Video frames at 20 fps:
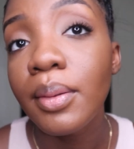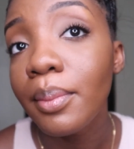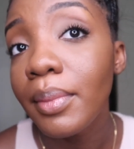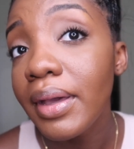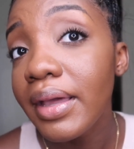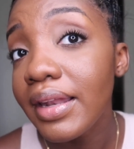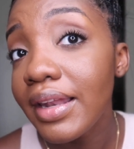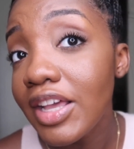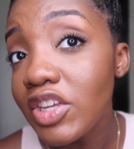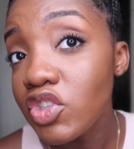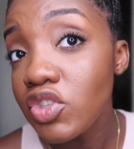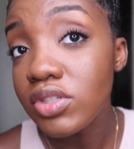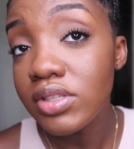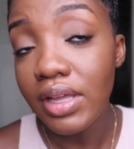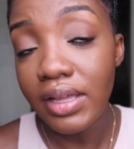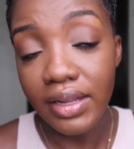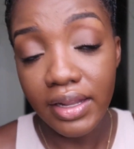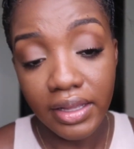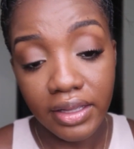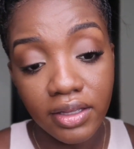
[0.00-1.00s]
My lashes
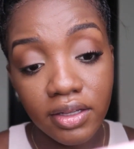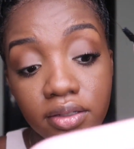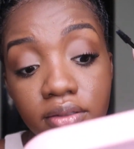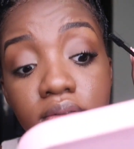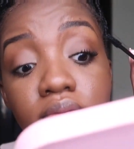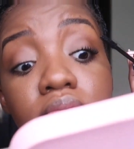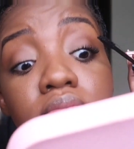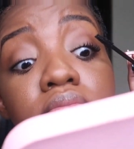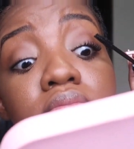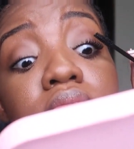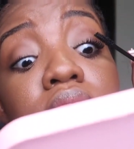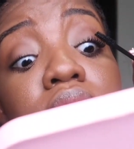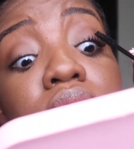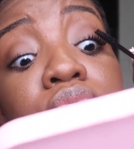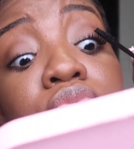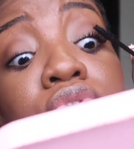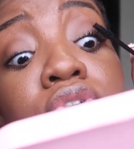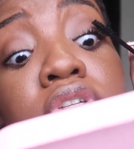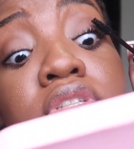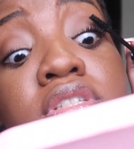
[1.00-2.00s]
are like
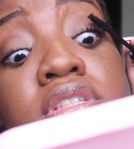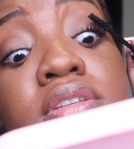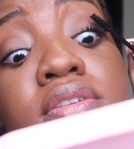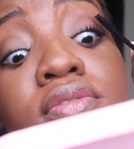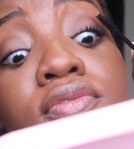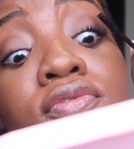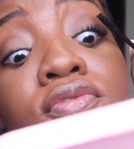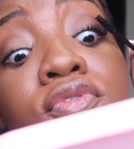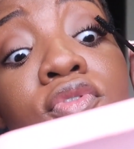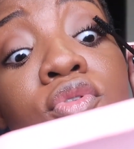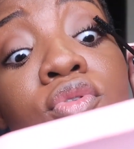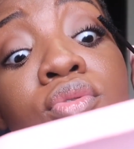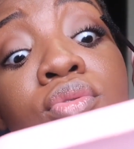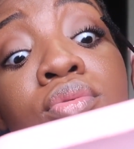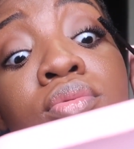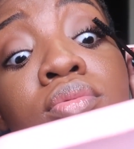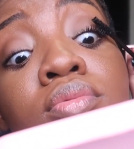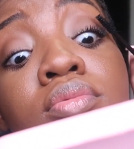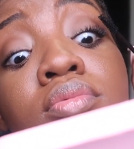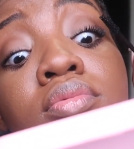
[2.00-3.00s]
pretty full,